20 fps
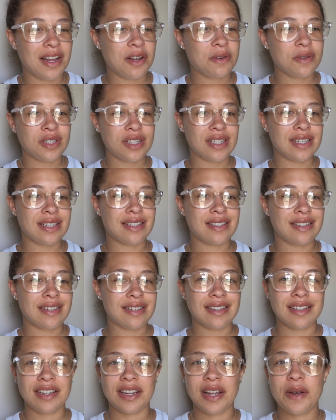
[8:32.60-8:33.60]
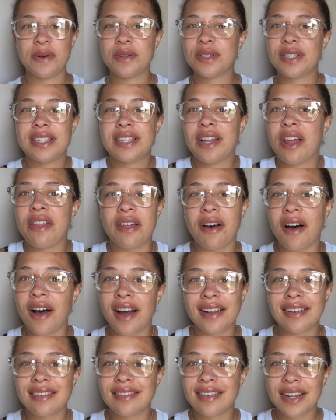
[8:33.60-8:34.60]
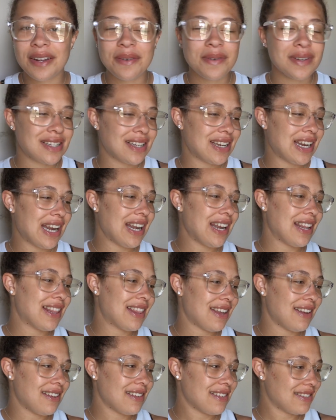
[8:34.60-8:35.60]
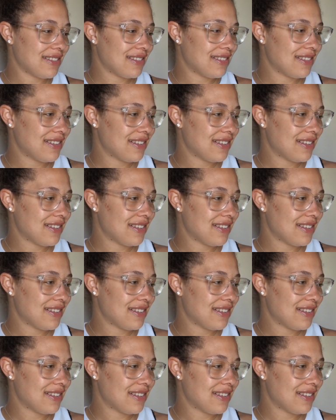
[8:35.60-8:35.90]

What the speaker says: It was just a thought. It wasn't anything